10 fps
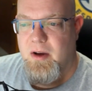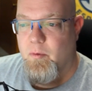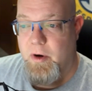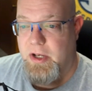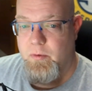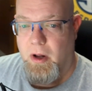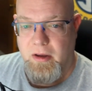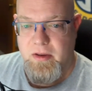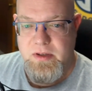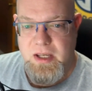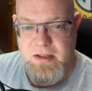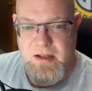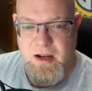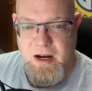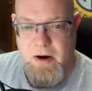We do all of those things in
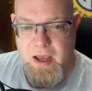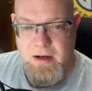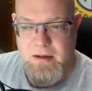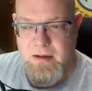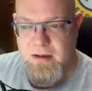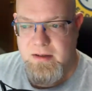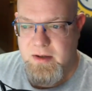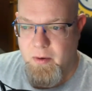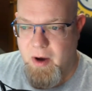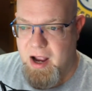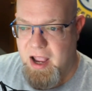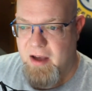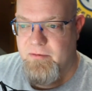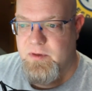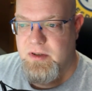higher ed. So I
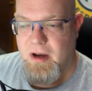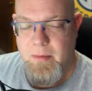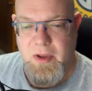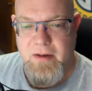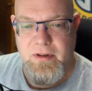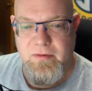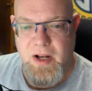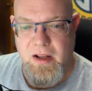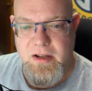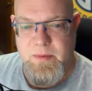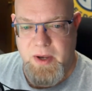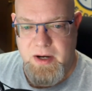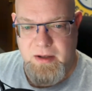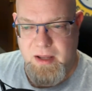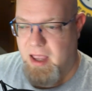have some level of knowledge about
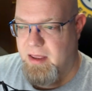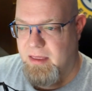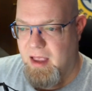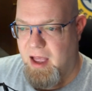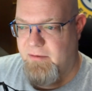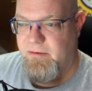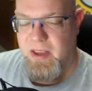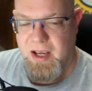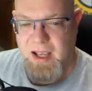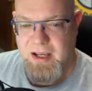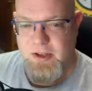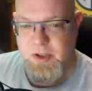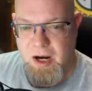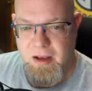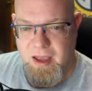it, and I feel like I can
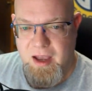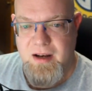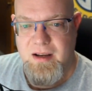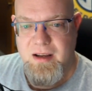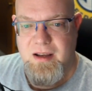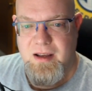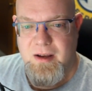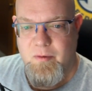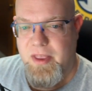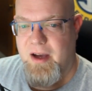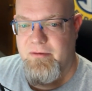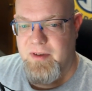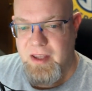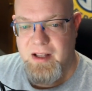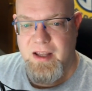share that without
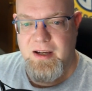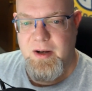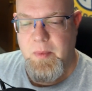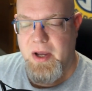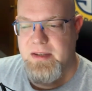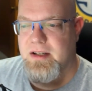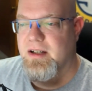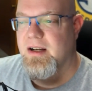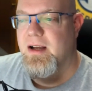feeling like an imposter.